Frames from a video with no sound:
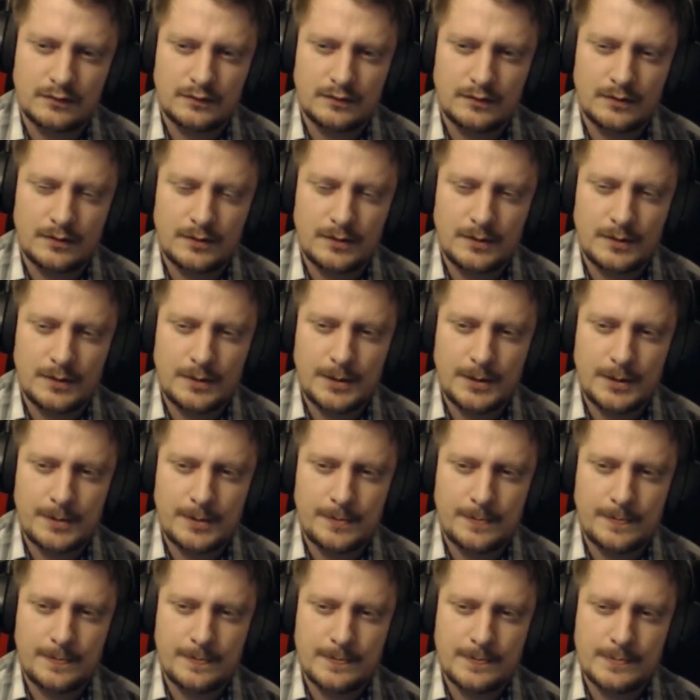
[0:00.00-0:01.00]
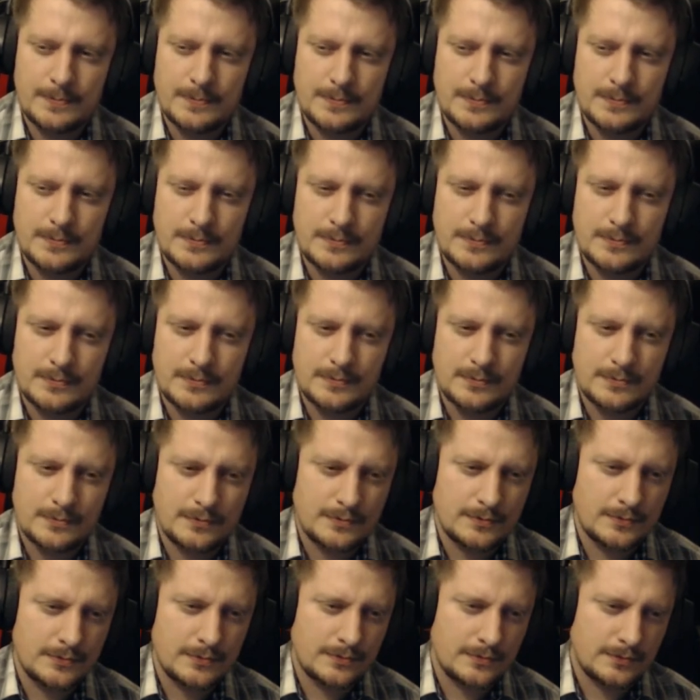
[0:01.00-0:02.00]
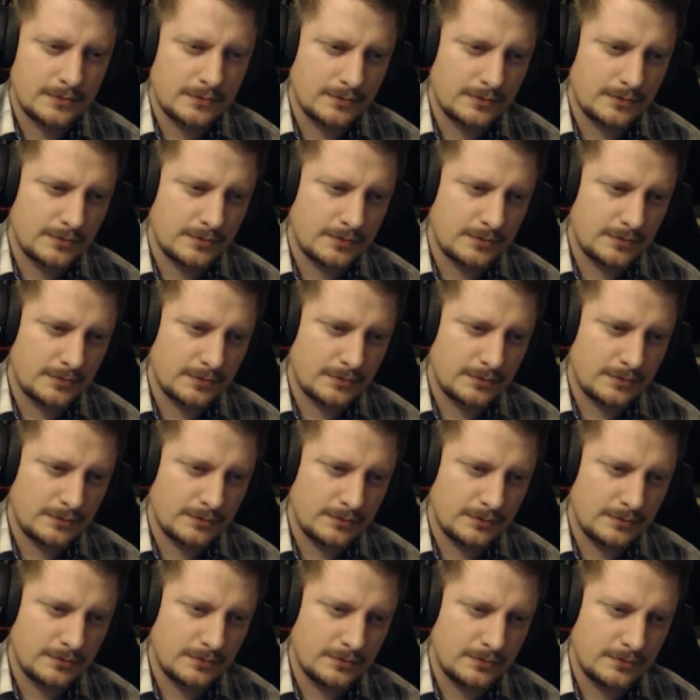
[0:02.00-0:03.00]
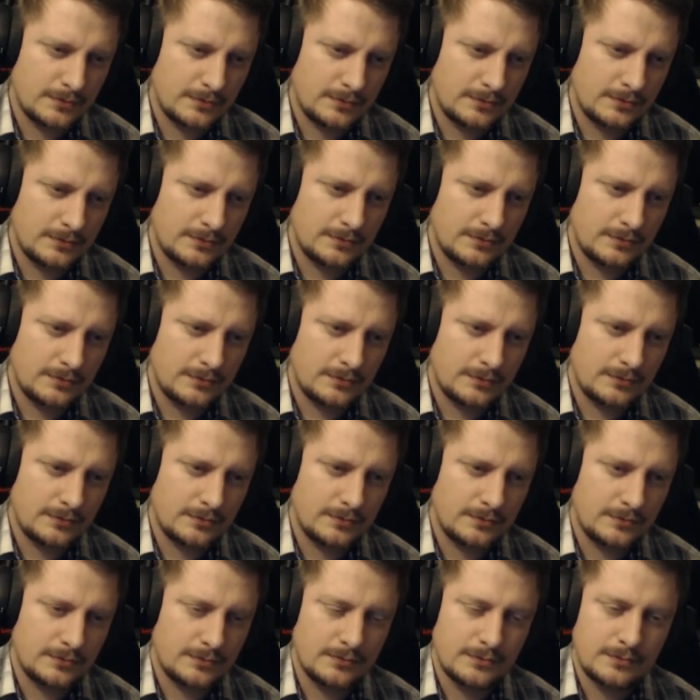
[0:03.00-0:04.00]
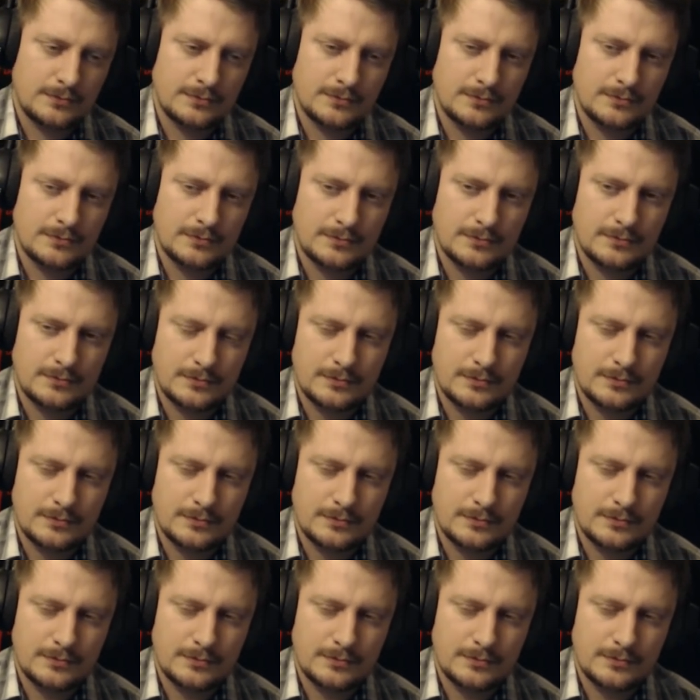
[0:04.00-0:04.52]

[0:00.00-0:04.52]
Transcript: (not speaking)